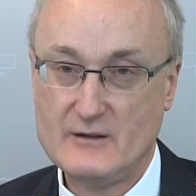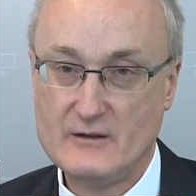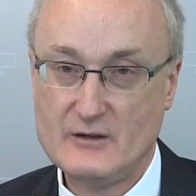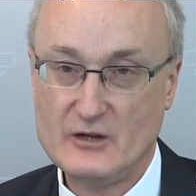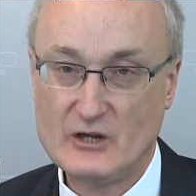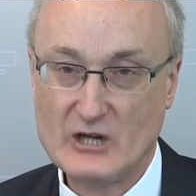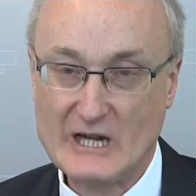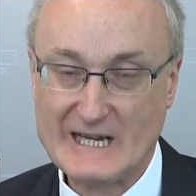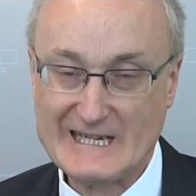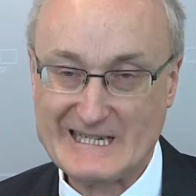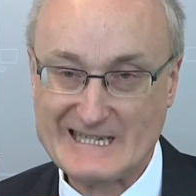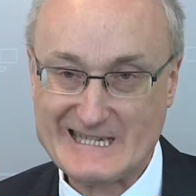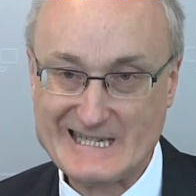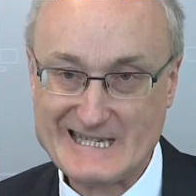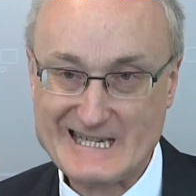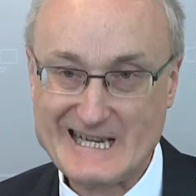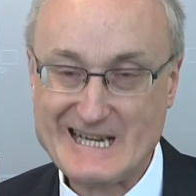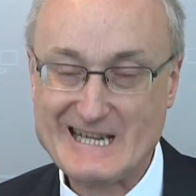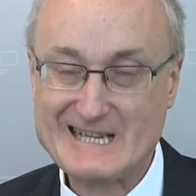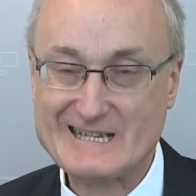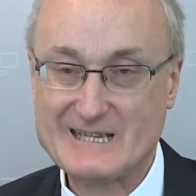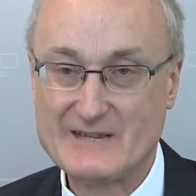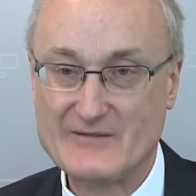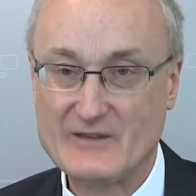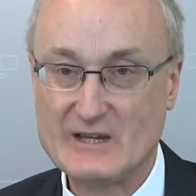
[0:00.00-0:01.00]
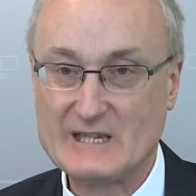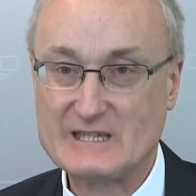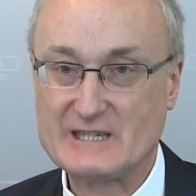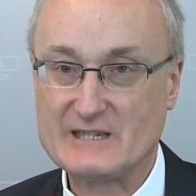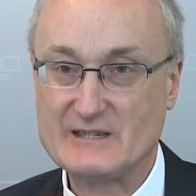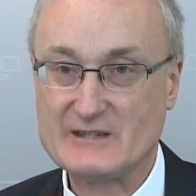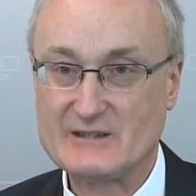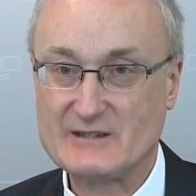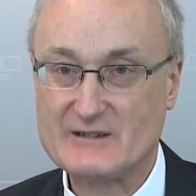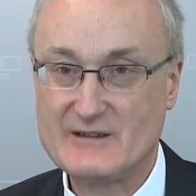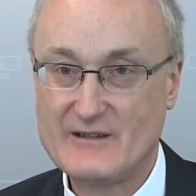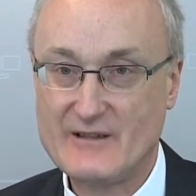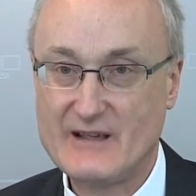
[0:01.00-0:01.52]
United States
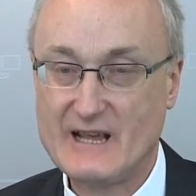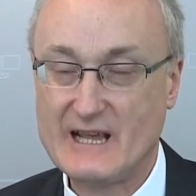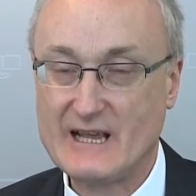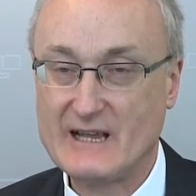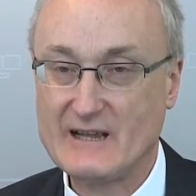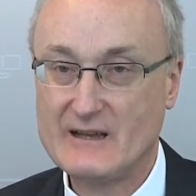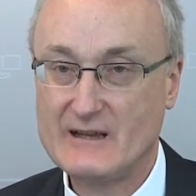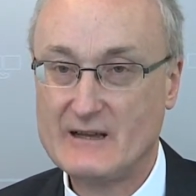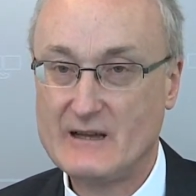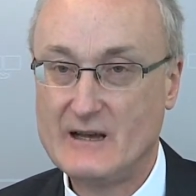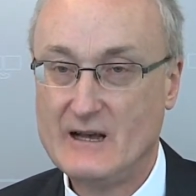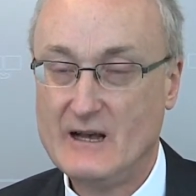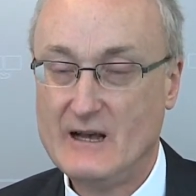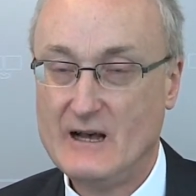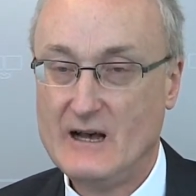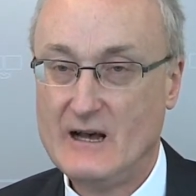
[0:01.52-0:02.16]
investors think.